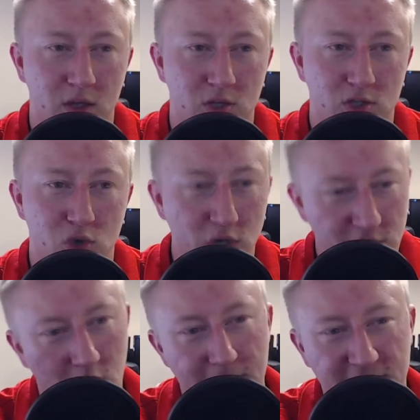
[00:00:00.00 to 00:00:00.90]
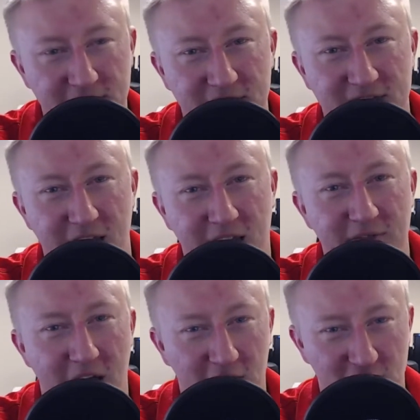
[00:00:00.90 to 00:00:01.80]
George Hill misses the second
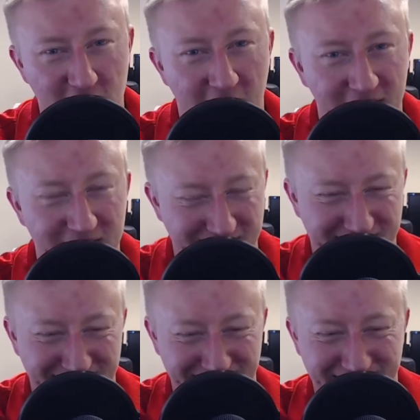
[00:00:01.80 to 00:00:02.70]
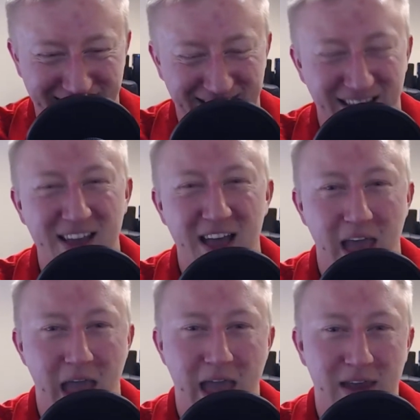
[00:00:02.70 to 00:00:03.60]
foul shot.
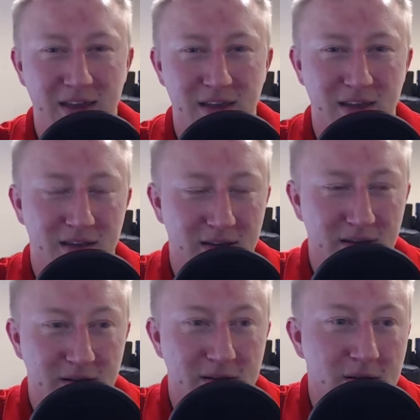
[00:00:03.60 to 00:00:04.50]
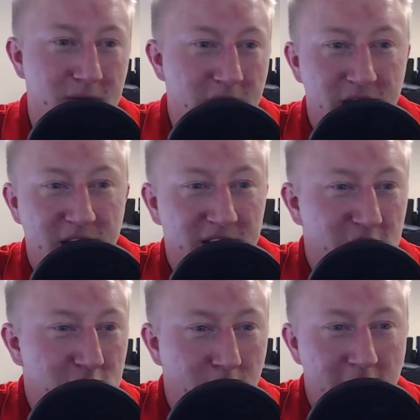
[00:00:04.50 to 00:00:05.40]
And in that
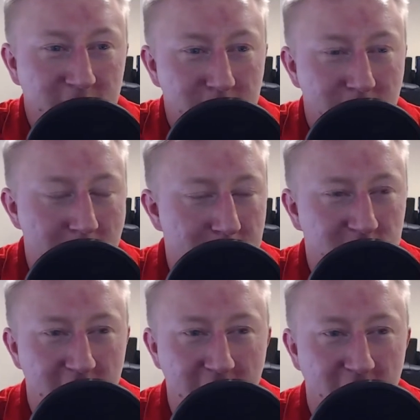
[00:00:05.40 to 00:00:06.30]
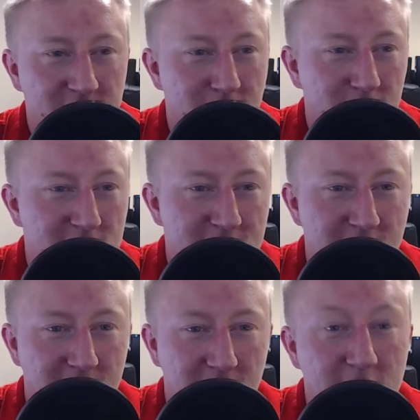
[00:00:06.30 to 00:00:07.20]
situation, maybe J.R. Smith is
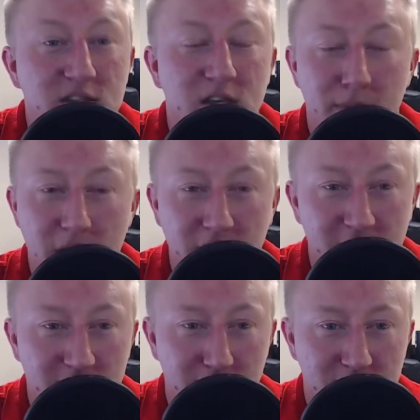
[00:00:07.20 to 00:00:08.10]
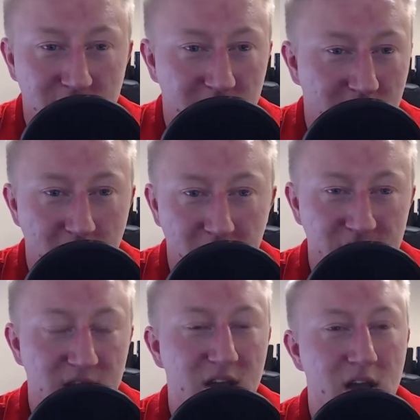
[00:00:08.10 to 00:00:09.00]
thinking like he's going to make this. I'm just going to
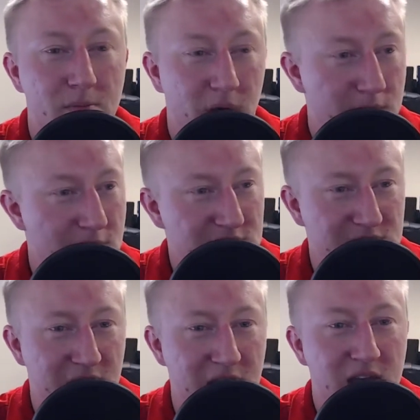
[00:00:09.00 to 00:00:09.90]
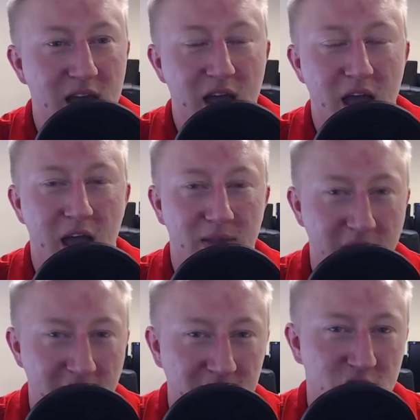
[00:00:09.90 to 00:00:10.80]
coast. But he misses it. And
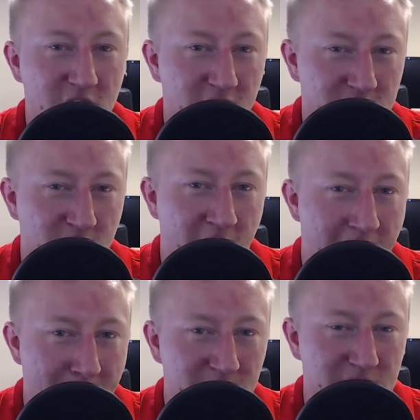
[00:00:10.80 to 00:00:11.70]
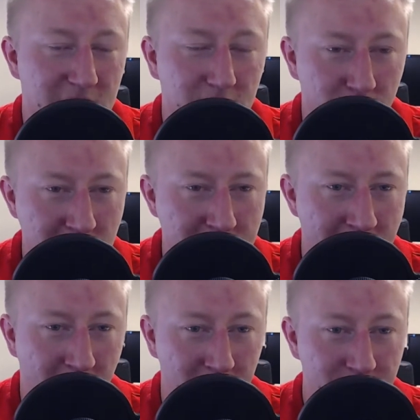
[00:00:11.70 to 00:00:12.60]
then J.R. Smith happens to get the
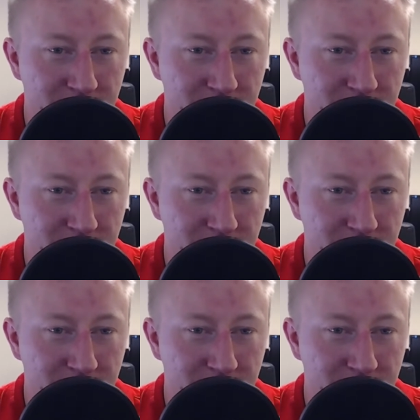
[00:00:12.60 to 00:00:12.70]
rebound.